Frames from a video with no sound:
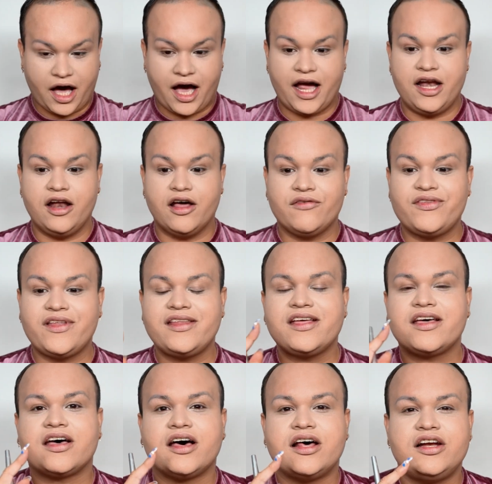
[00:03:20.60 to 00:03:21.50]
I love that
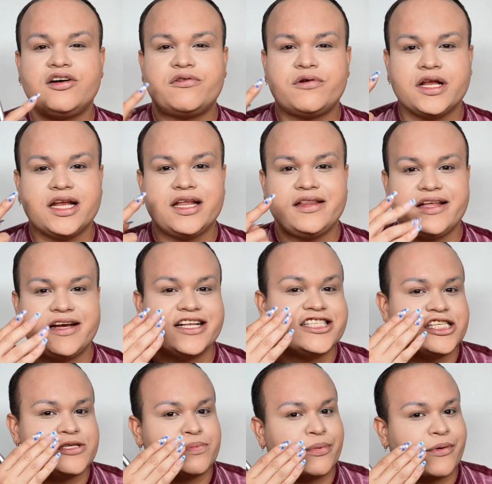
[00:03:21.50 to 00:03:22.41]
the color really didn't
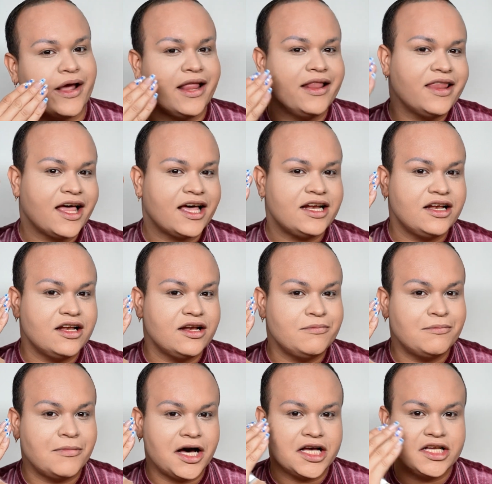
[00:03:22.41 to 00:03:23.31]
spread that
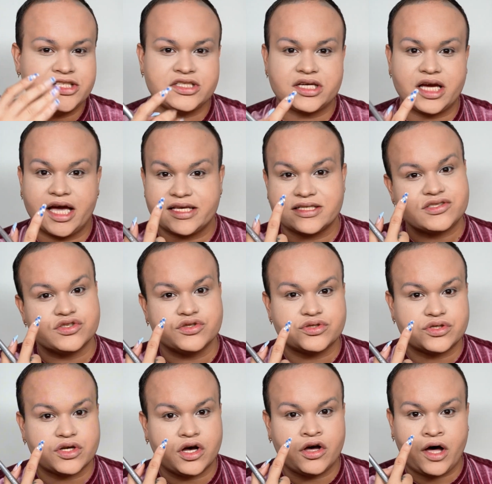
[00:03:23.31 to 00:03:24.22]
much. As you
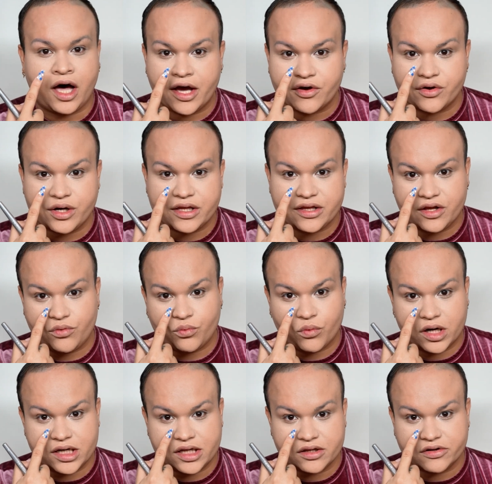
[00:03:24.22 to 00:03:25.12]
saw, I only did
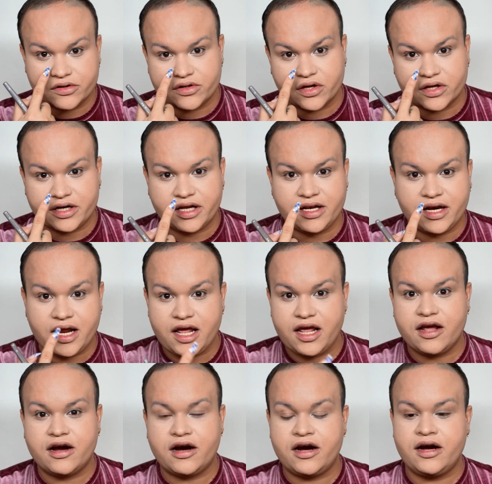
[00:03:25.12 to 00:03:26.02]
1 little dot in
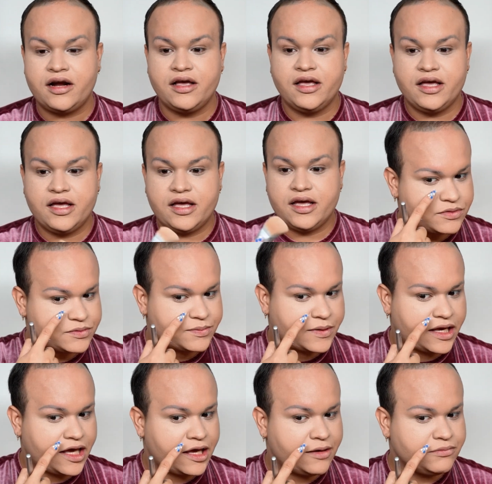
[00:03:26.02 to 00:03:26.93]
here. I was
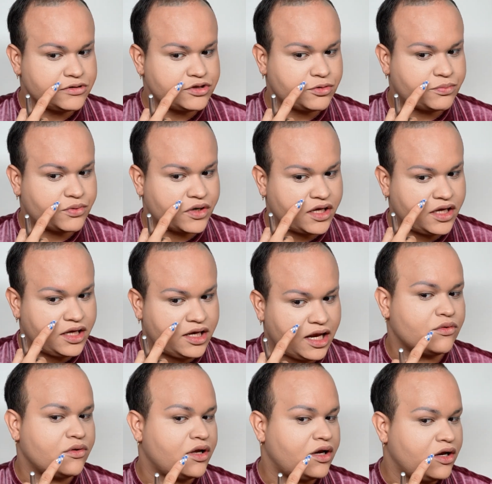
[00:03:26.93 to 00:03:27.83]
able to bring it
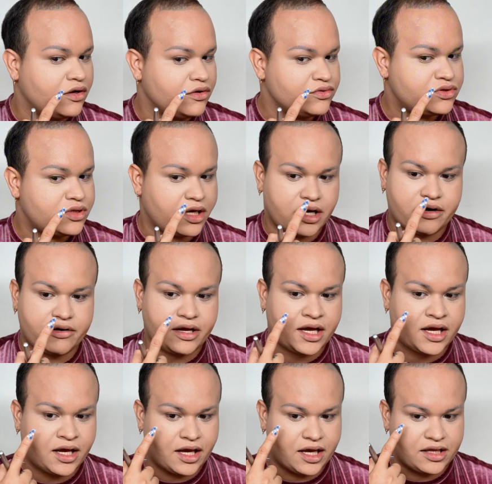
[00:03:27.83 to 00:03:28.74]
like to the nose
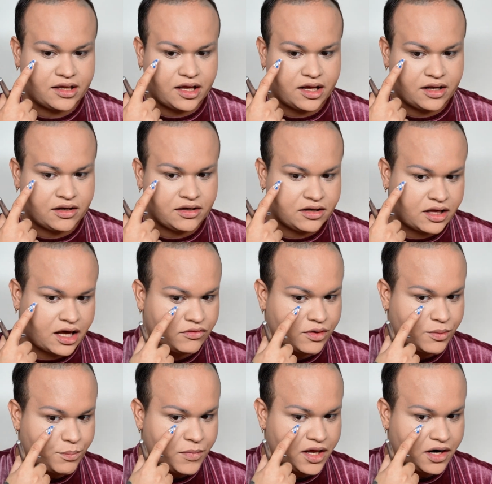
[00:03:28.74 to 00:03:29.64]
area and then to
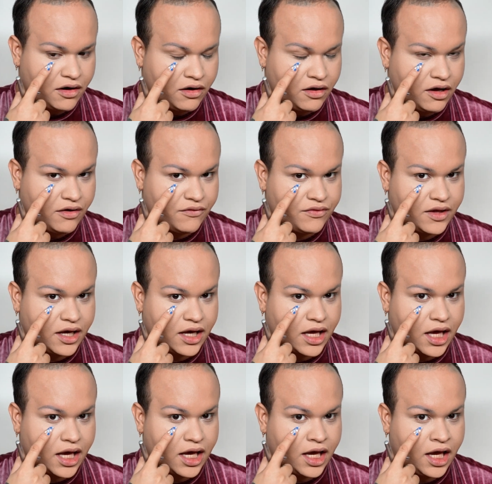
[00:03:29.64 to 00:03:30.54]
the middle of the
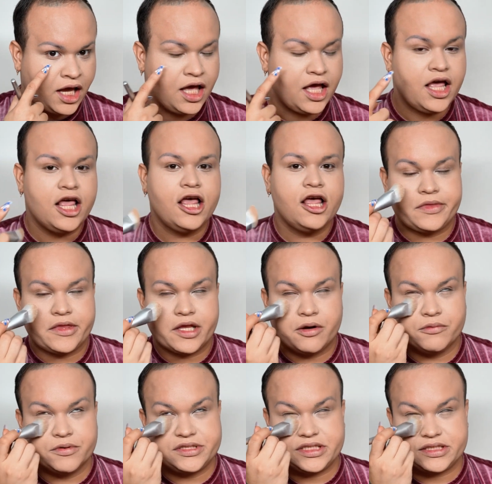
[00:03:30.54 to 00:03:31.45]
eye,
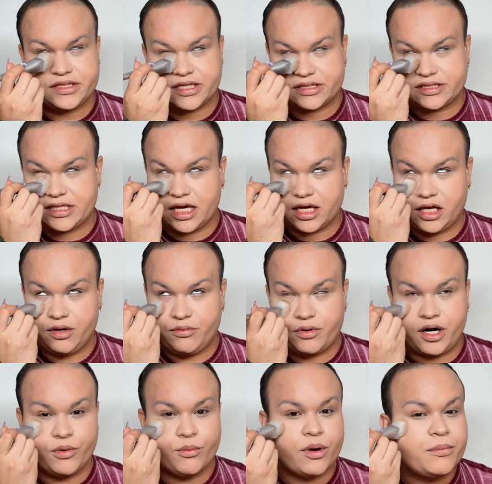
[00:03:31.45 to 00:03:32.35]
which is exactly
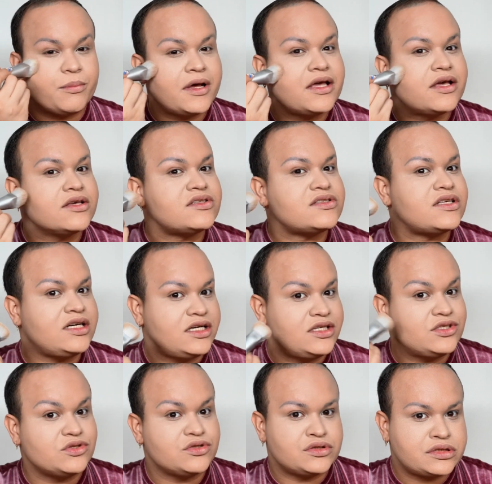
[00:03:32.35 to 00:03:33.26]
where I want my concealer
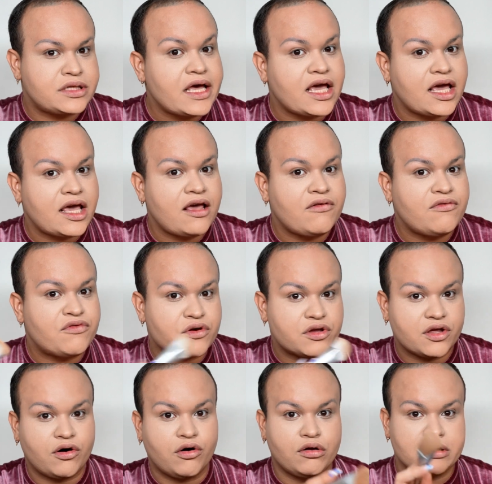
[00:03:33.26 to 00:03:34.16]
to stay for
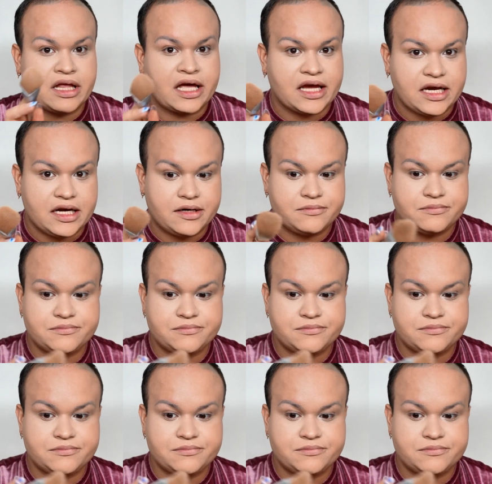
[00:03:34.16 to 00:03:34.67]
the whole night.